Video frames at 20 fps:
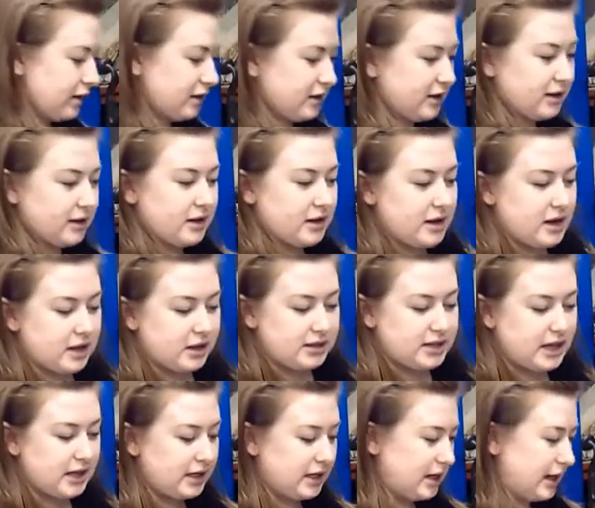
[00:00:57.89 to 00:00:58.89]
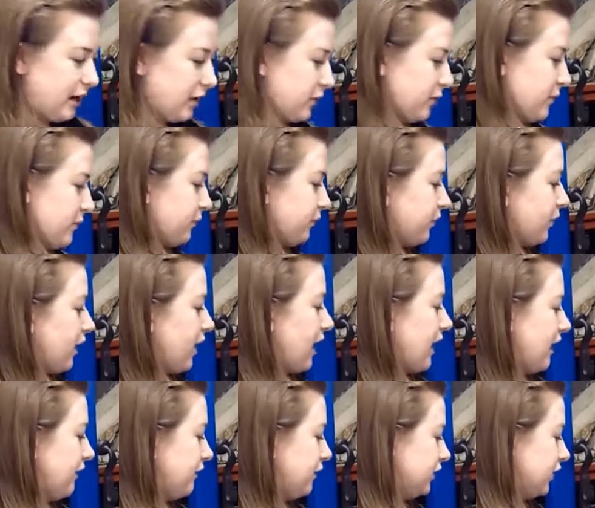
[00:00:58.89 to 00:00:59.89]
it, I take it out,
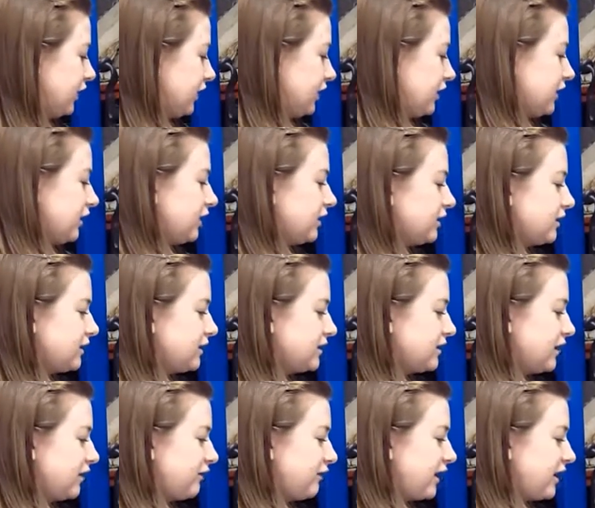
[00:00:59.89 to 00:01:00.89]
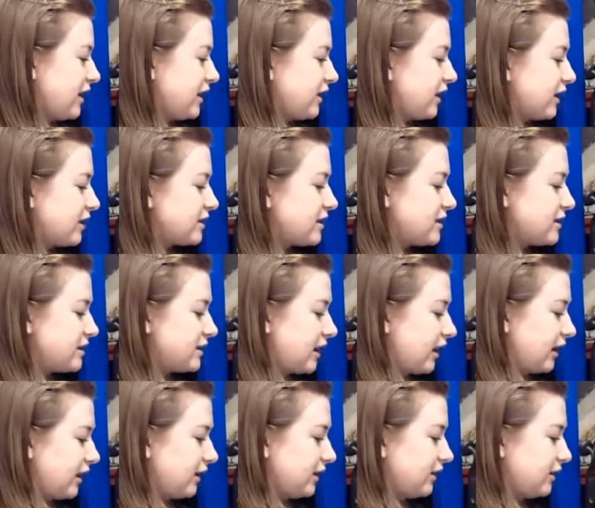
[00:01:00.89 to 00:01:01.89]
have a look, see if anything's
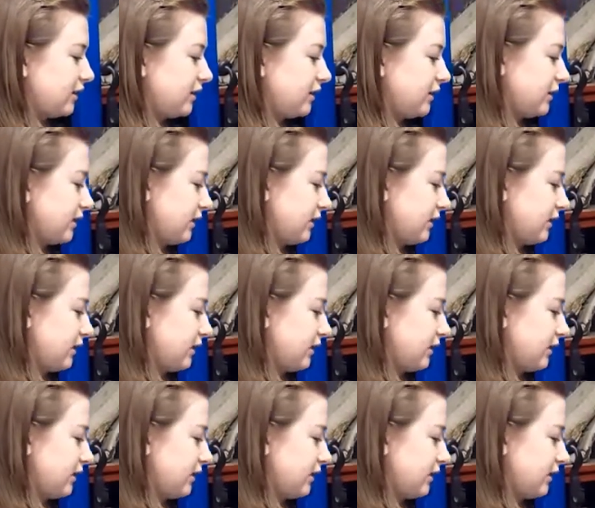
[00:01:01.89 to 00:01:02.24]
inside,